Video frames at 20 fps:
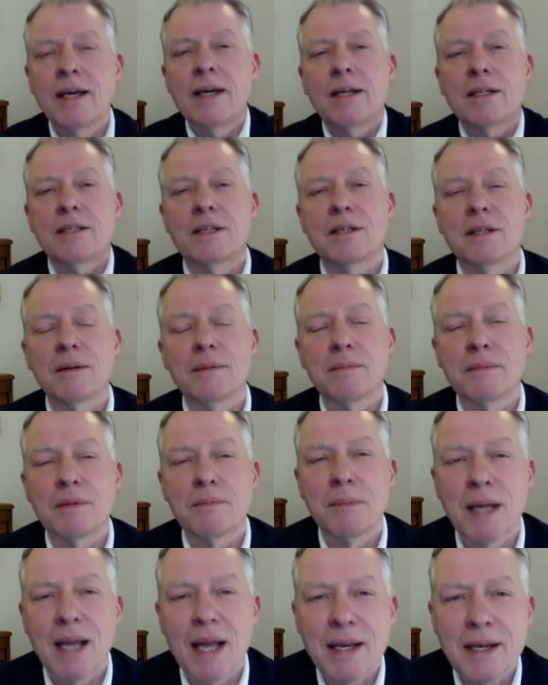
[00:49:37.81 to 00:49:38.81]
to the
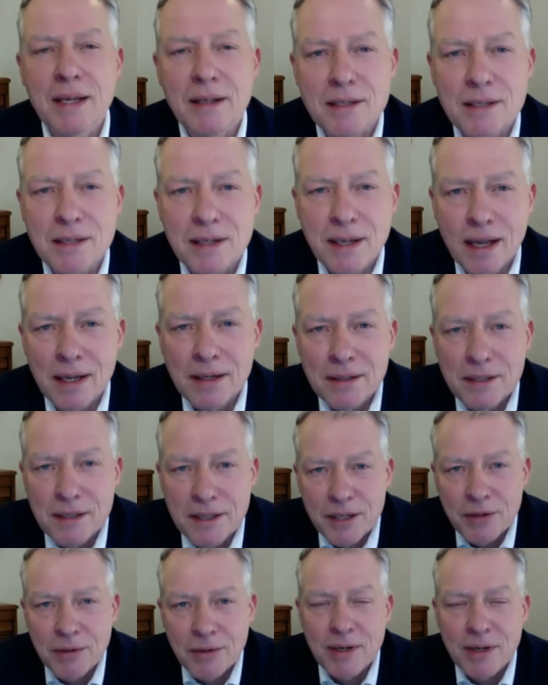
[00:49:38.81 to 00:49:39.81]
millennials in London
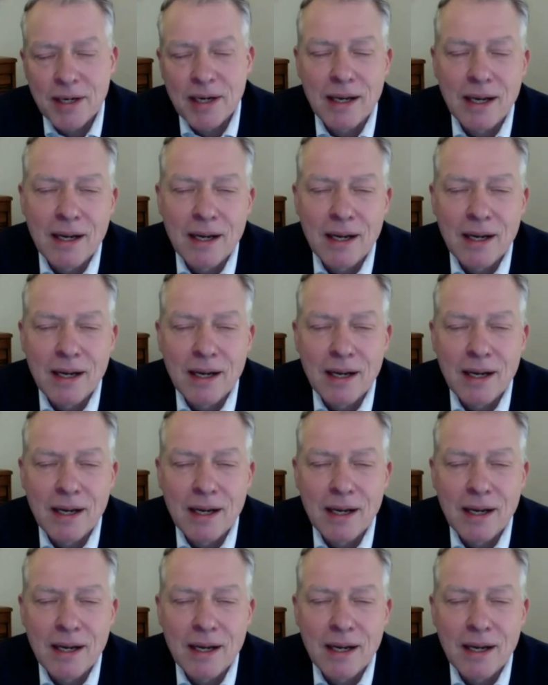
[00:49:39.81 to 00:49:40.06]
who are